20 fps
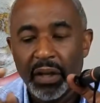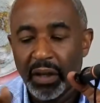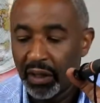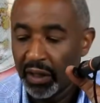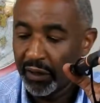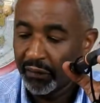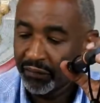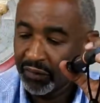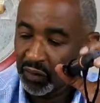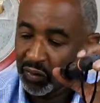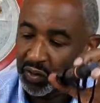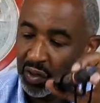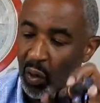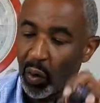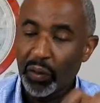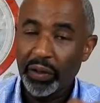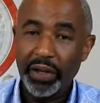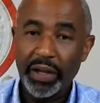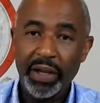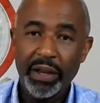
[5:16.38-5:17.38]
If you
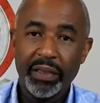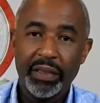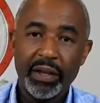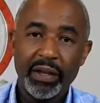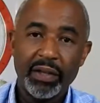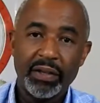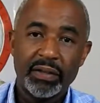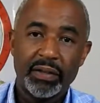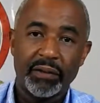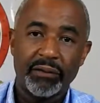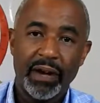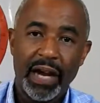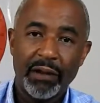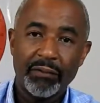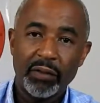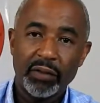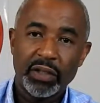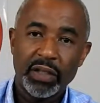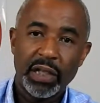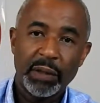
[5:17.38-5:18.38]
don't need these
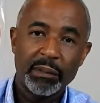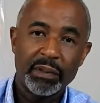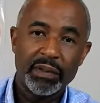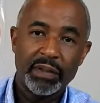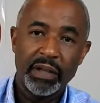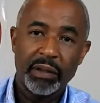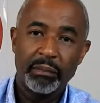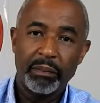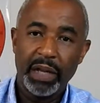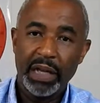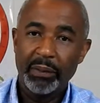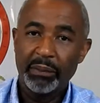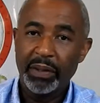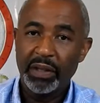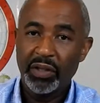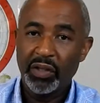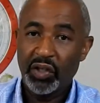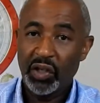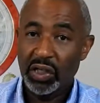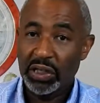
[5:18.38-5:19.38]
survival tips and
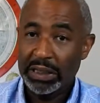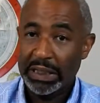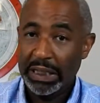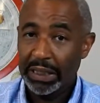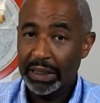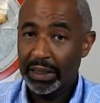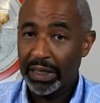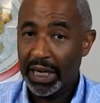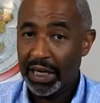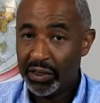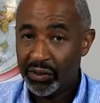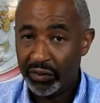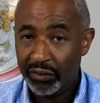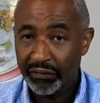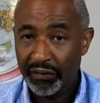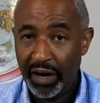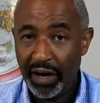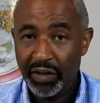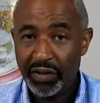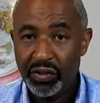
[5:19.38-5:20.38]
maybe just need an extra
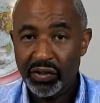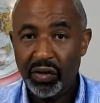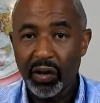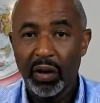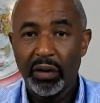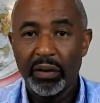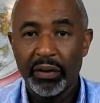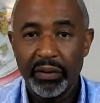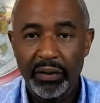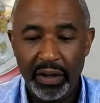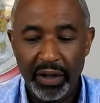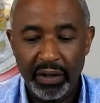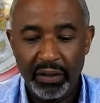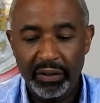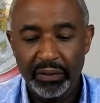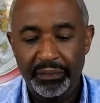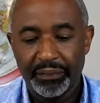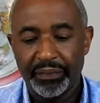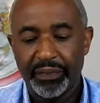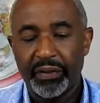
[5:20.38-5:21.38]
fire starter,
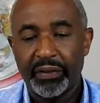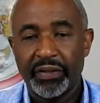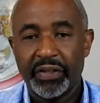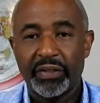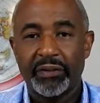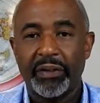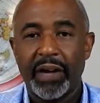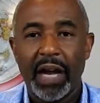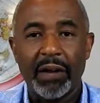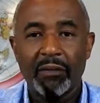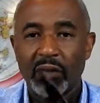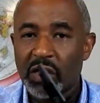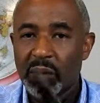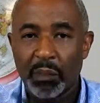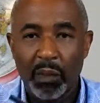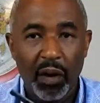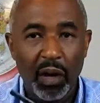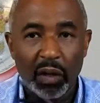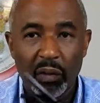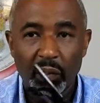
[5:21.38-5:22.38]
then the survival
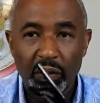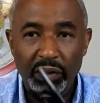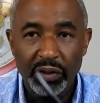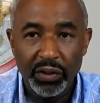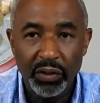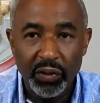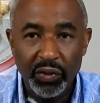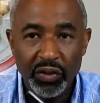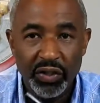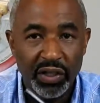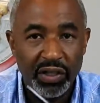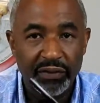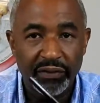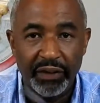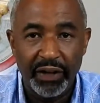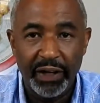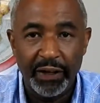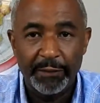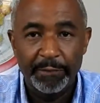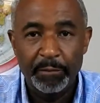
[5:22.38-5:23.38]
spark would do just
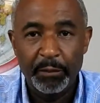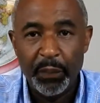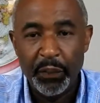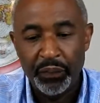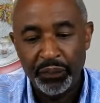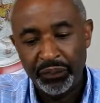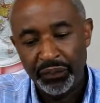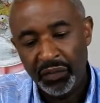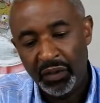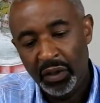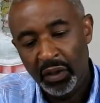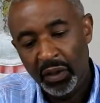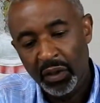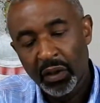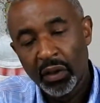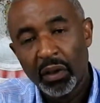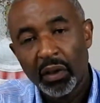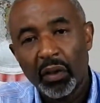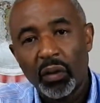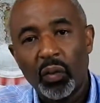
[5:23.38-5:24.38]
fine.
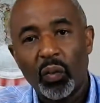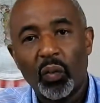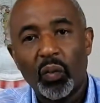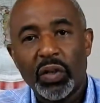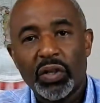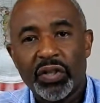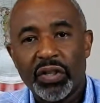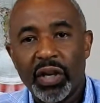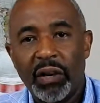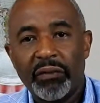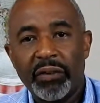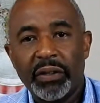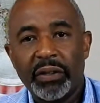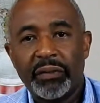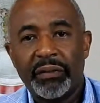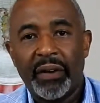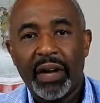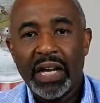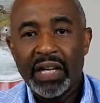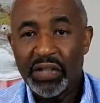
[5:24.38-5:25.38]
Whichever
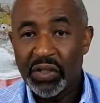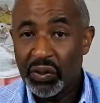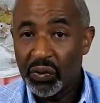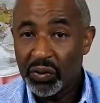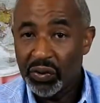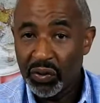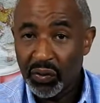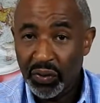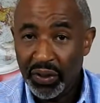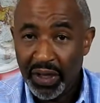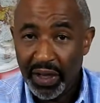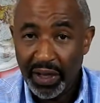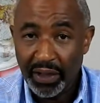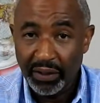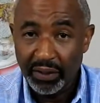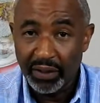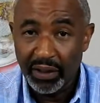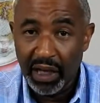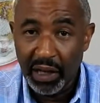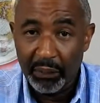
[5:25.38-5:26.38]
device you do
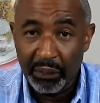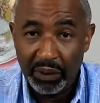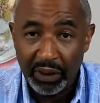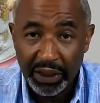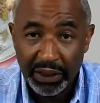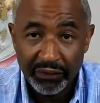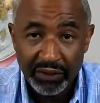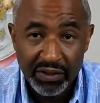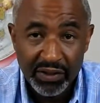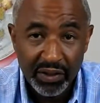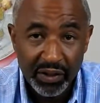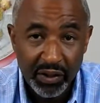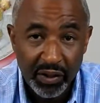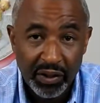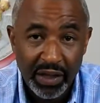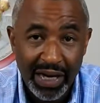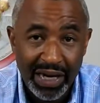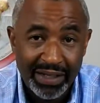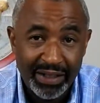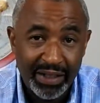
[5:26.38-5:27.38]
get, I believe it's a
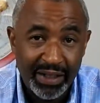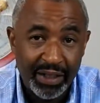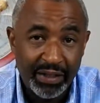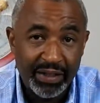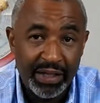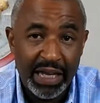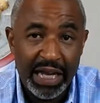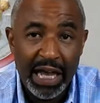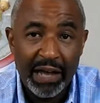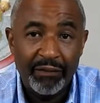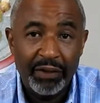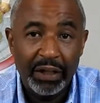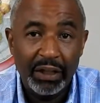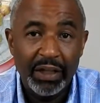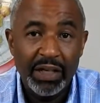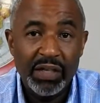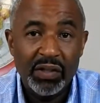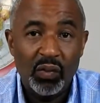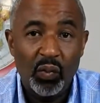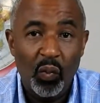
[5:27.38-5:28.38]
good idea to have at
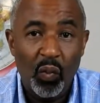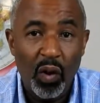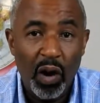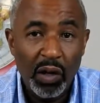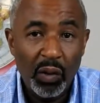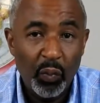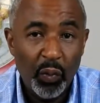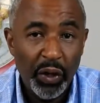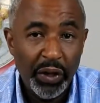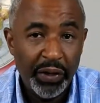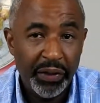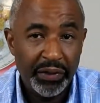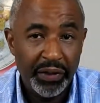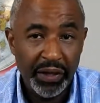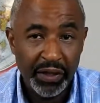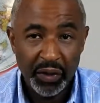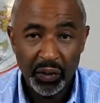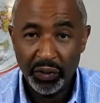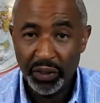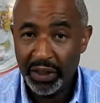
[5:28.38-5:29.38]
least one where you
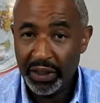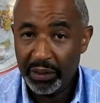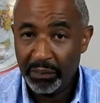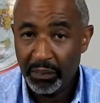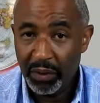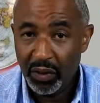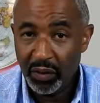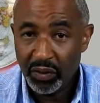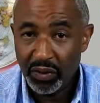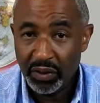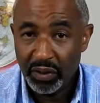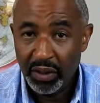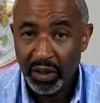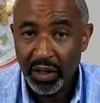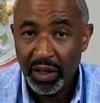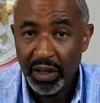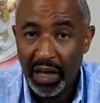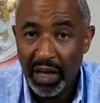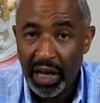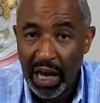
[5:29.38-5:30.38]
think you'll need it most.
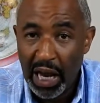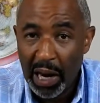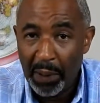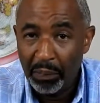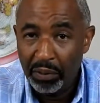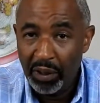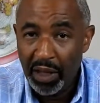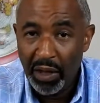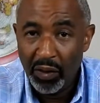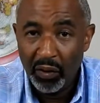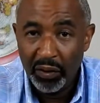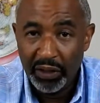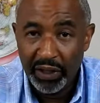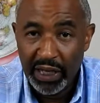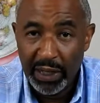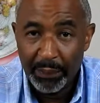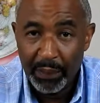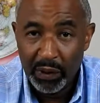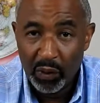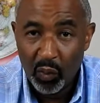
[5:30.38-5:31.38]
I plan on
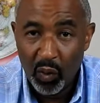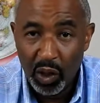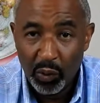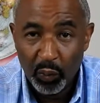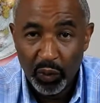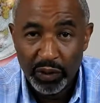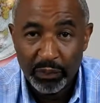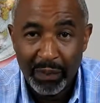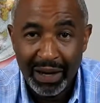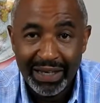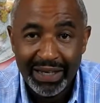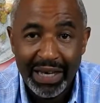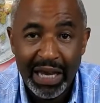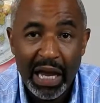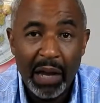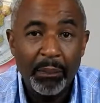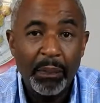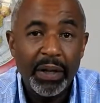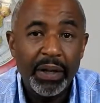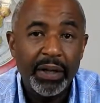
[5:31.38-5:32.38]
keeping one with my
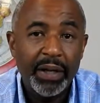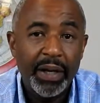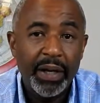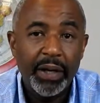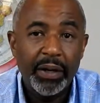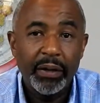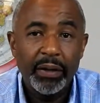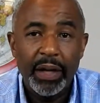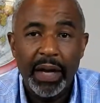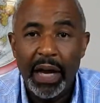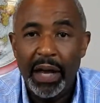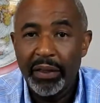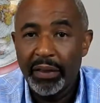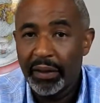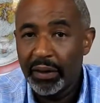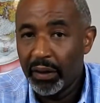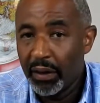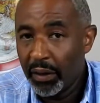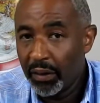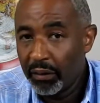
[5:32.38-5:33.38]
camping gear and
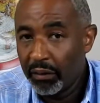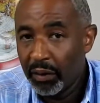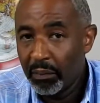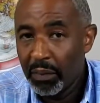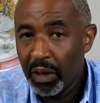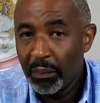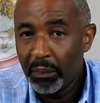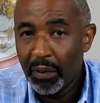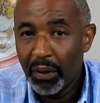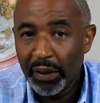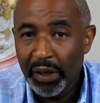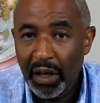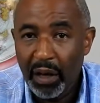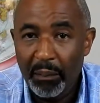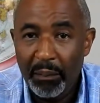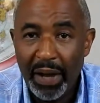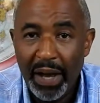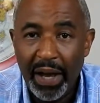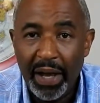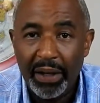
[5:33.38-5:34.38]
the other in my bug
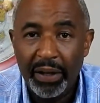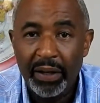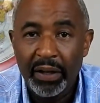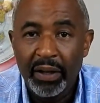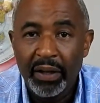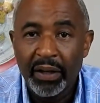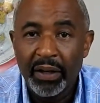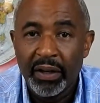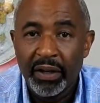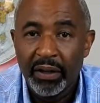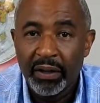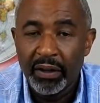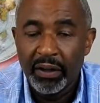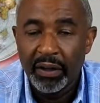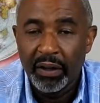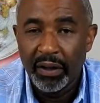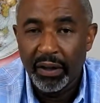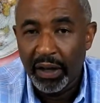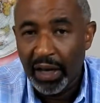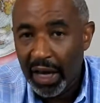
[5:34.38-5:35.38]
out bag.
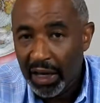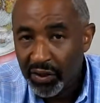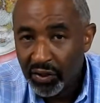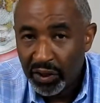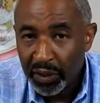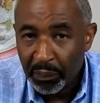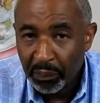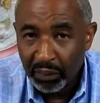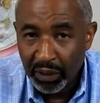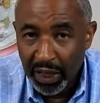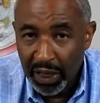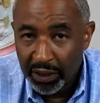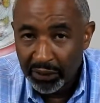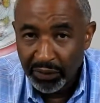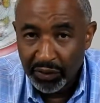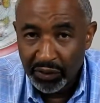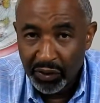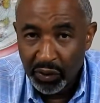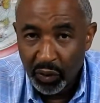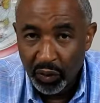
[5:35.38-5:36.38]
I actually plan
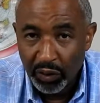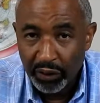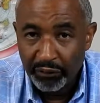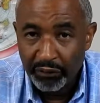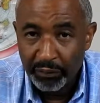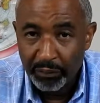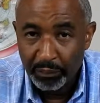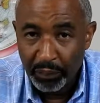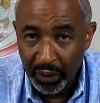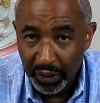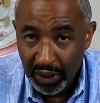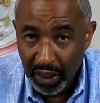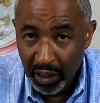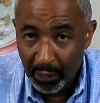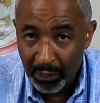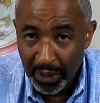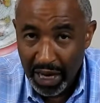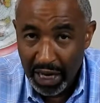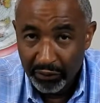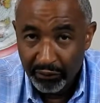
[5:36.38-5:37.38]
to do a bug
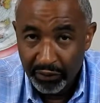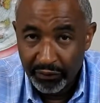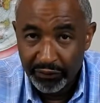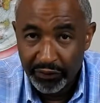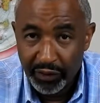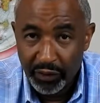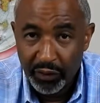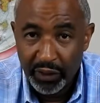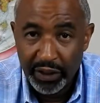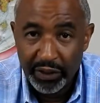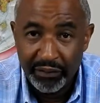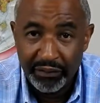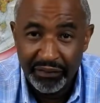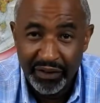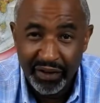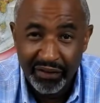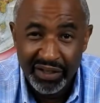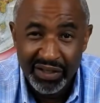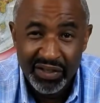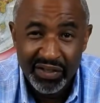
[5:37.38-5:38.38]
out bag review here
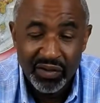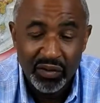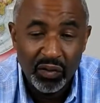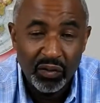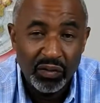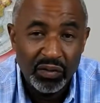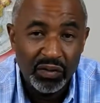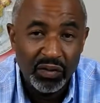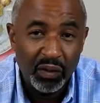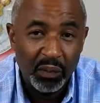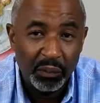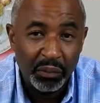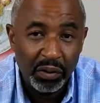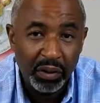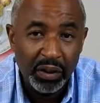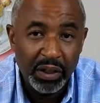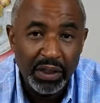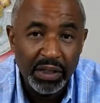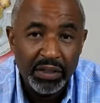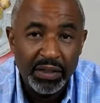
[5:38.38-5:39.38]
very soon, so
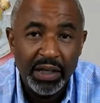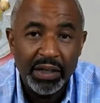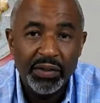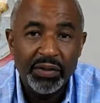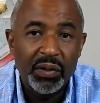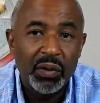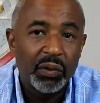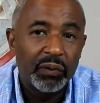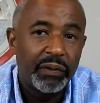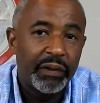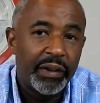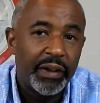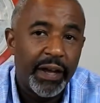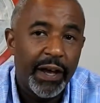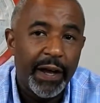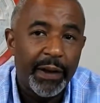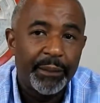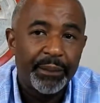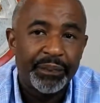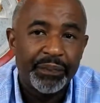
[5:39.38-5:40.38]
please stay tuned for
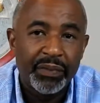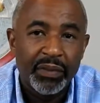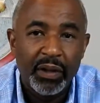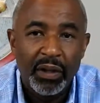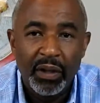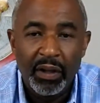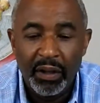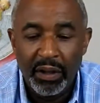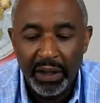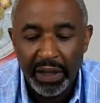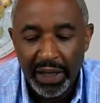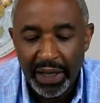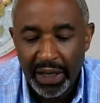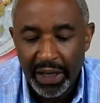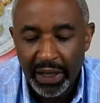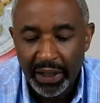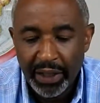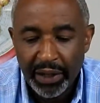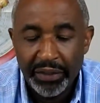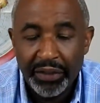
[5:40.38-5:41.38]
that.
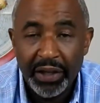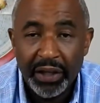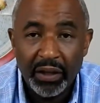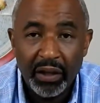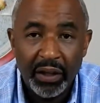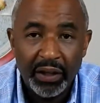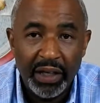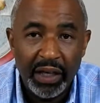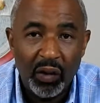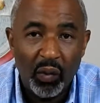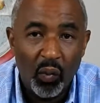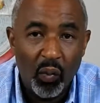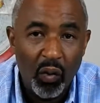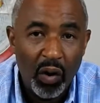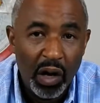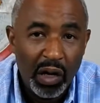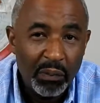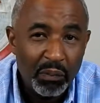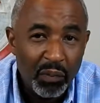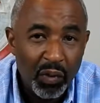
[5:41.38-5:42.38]
And I think I'll get
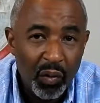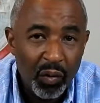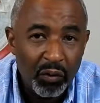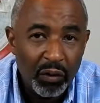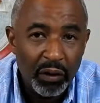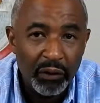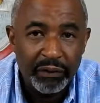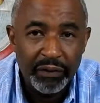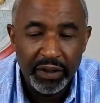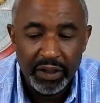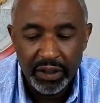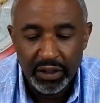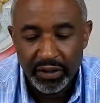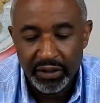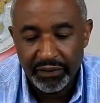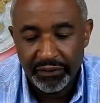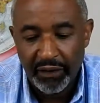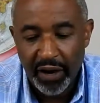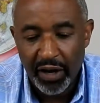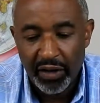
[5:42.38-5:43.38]
one more of
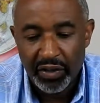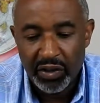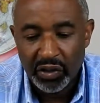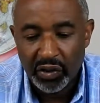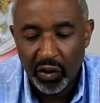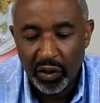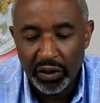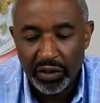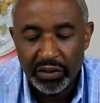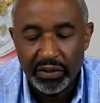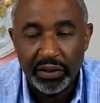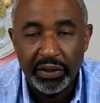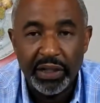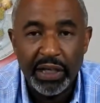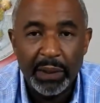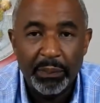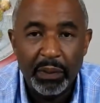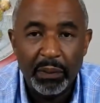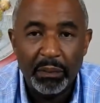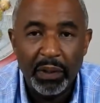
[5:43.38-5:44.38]
these fire starters to
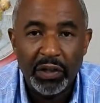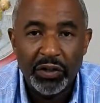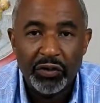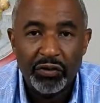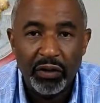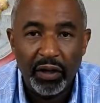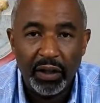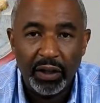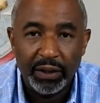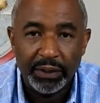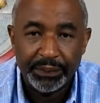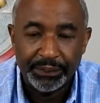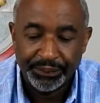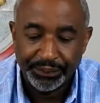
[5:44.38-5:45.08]
keep in my truck.